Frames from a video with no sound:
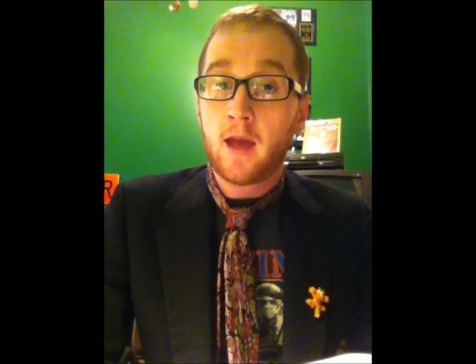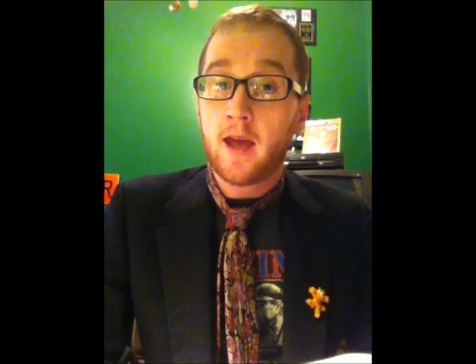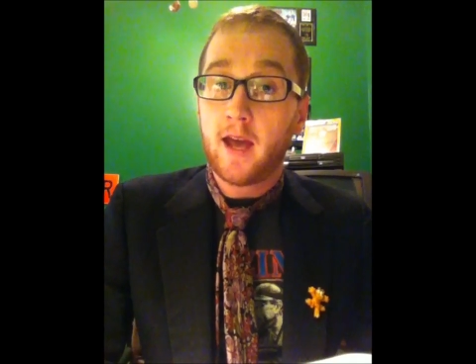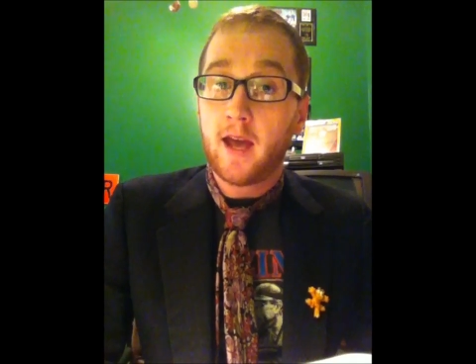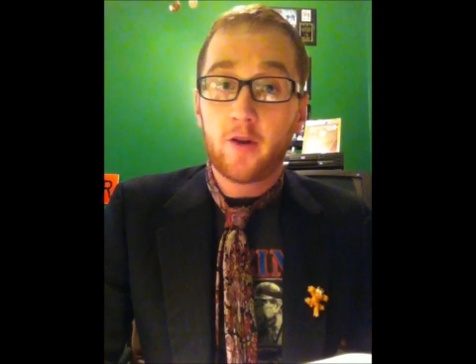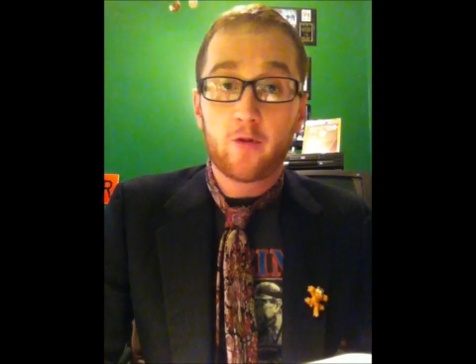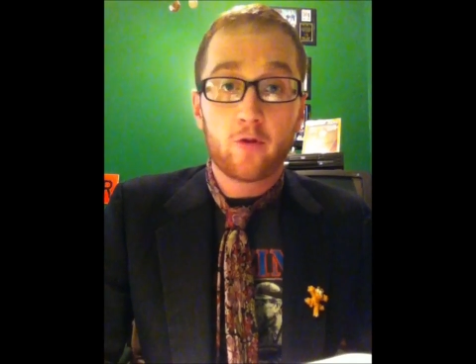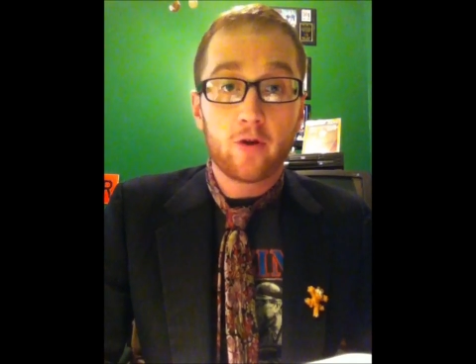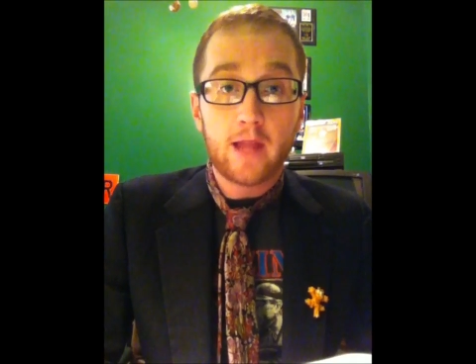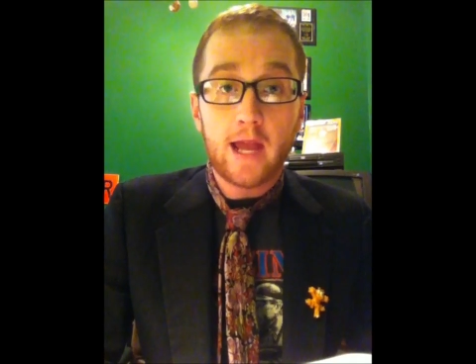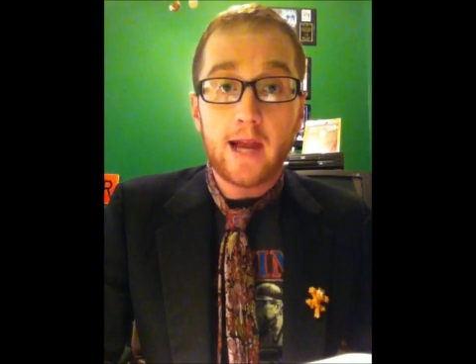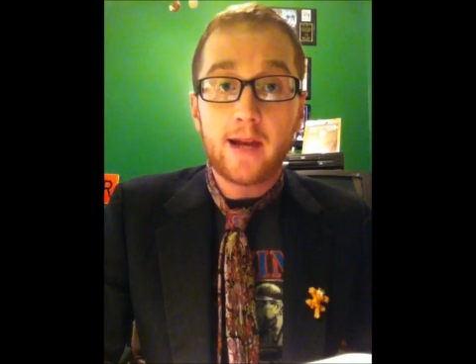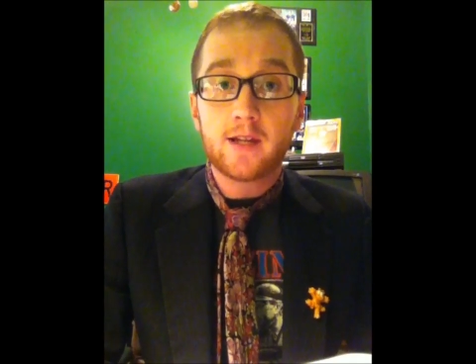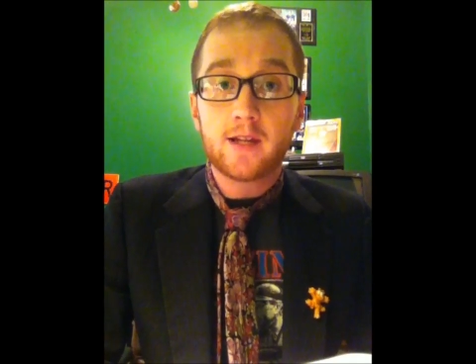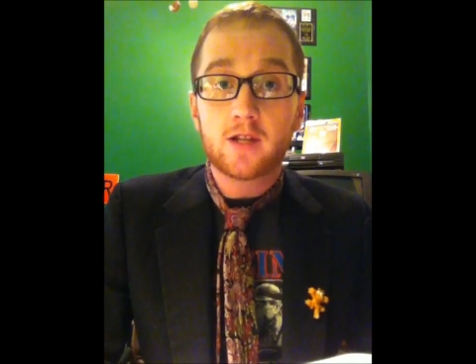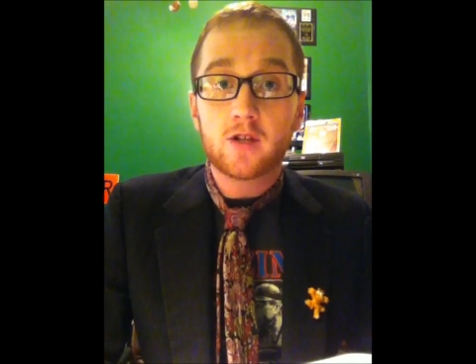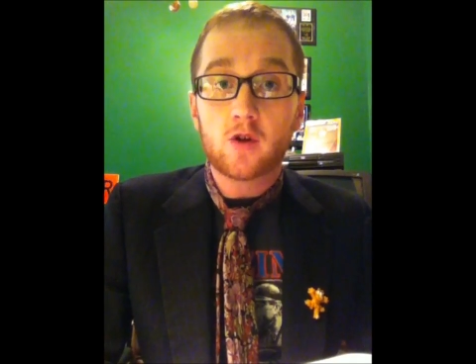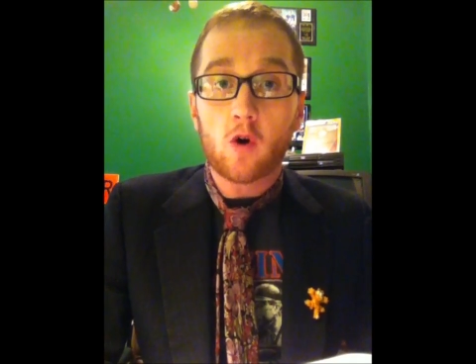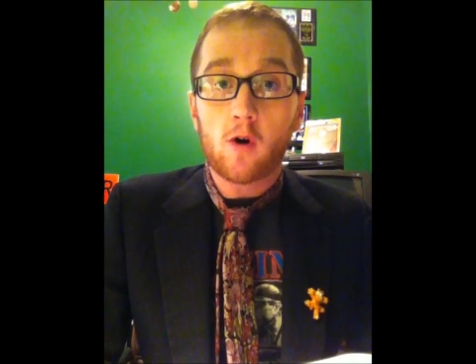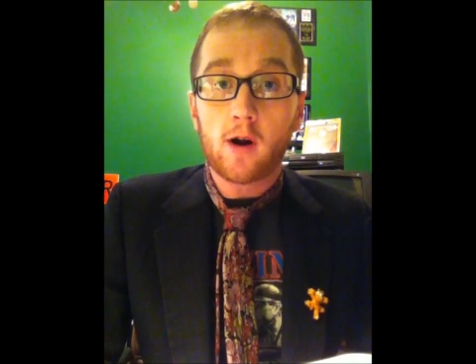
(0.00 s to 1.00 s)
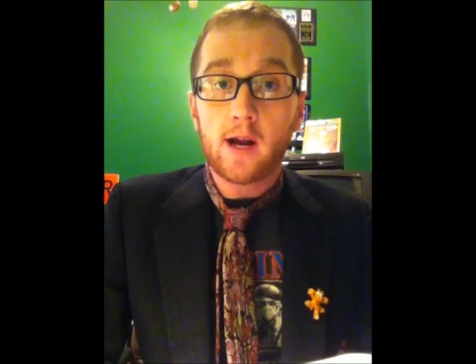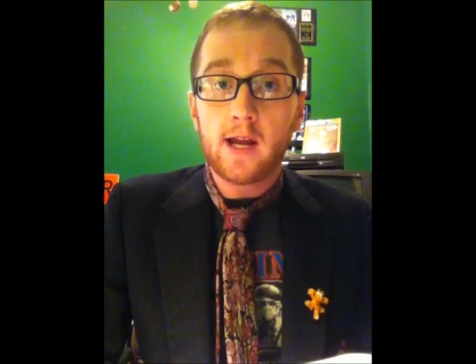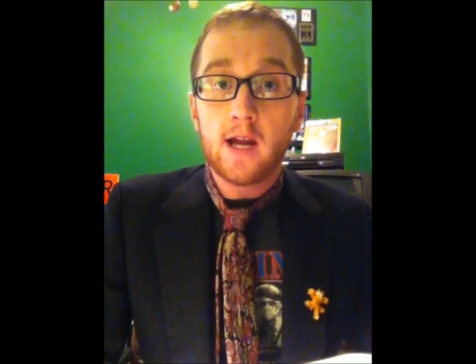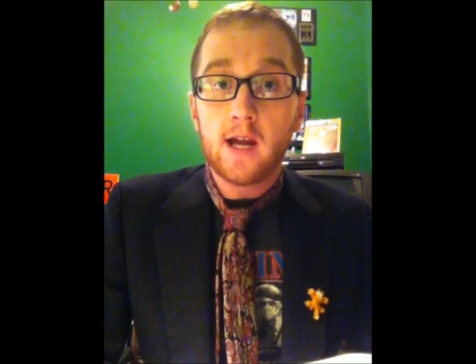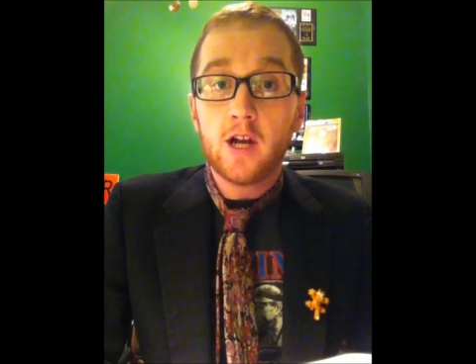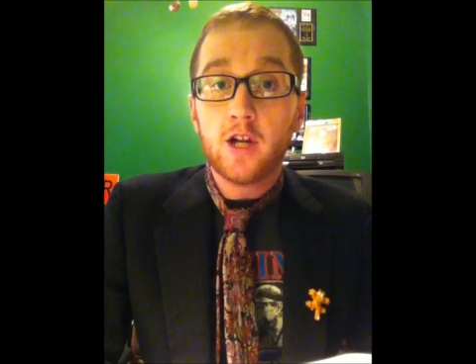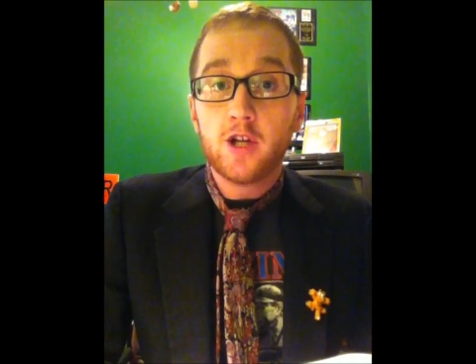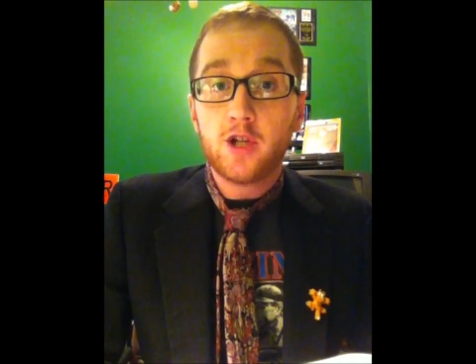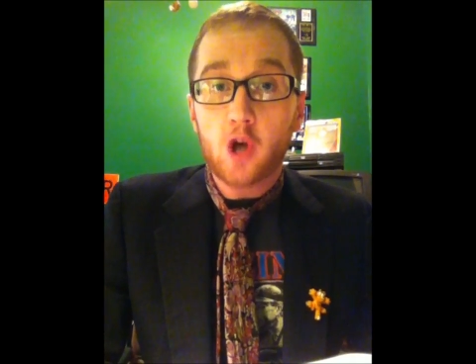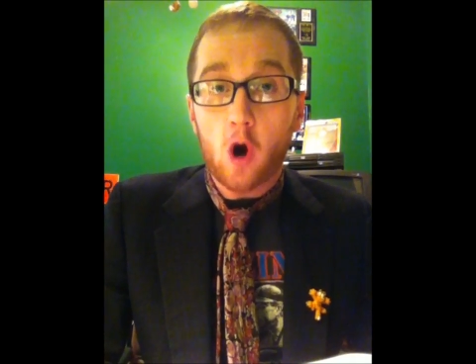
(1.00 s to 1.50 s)
In a related story,
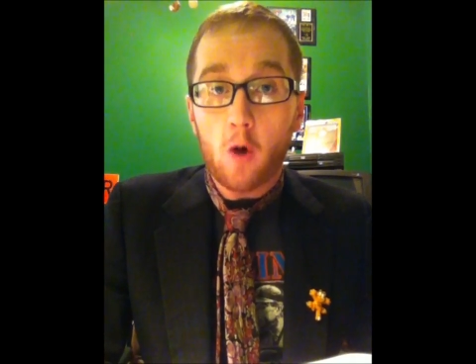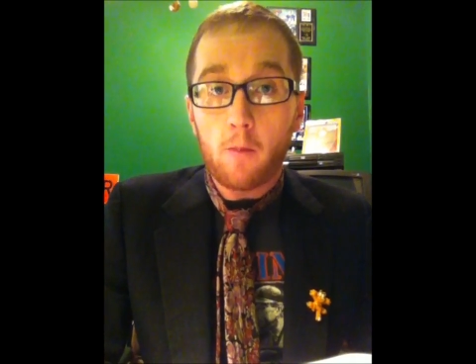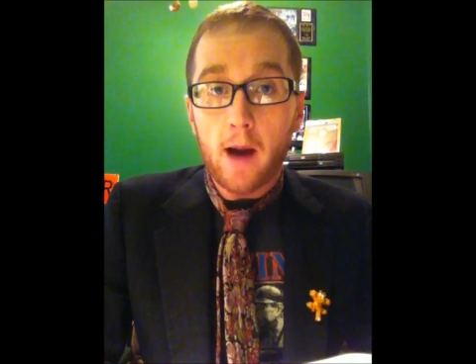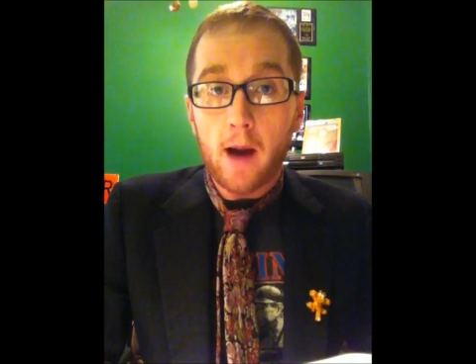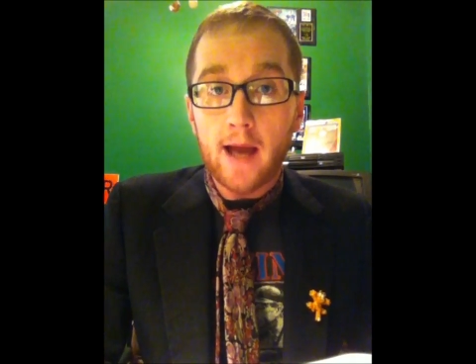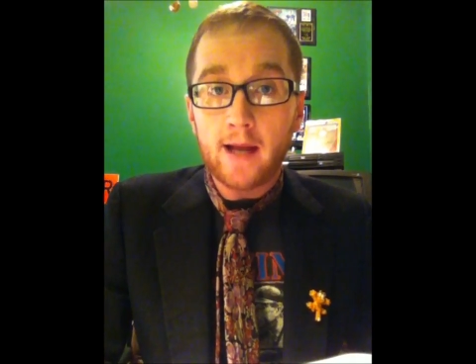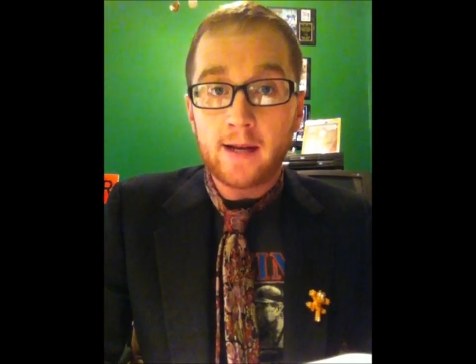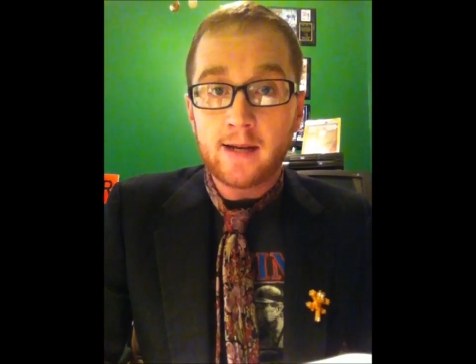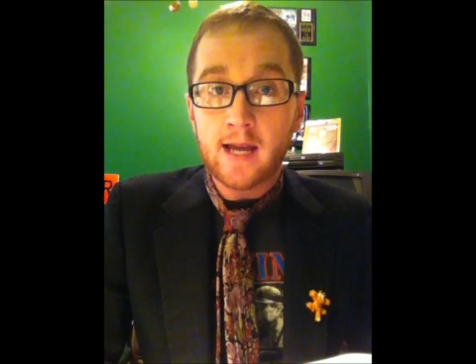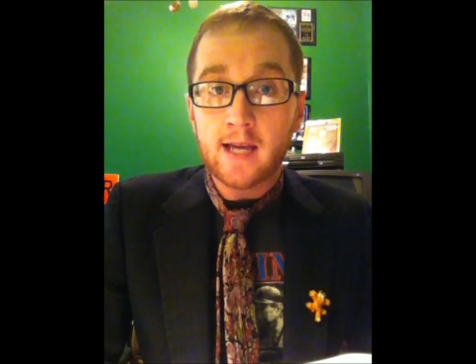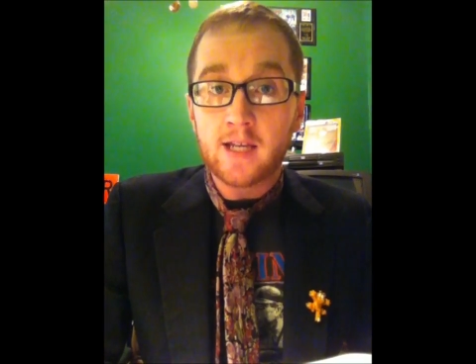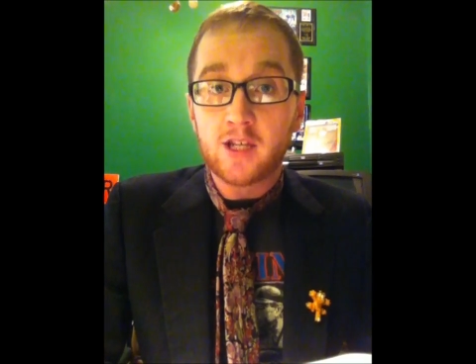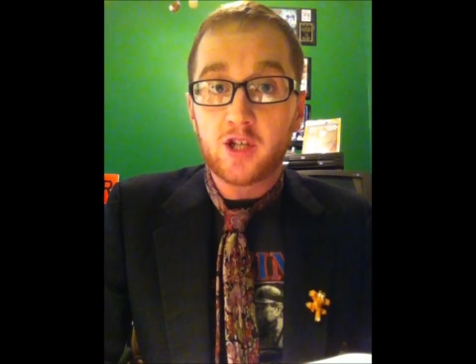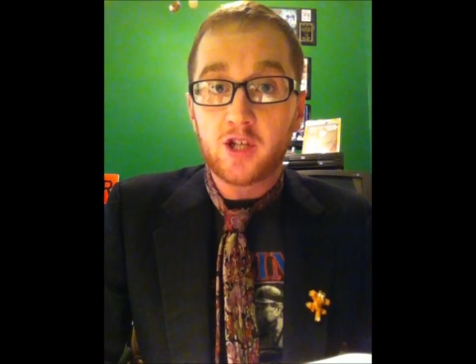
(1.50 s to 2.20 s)
Joe Biden has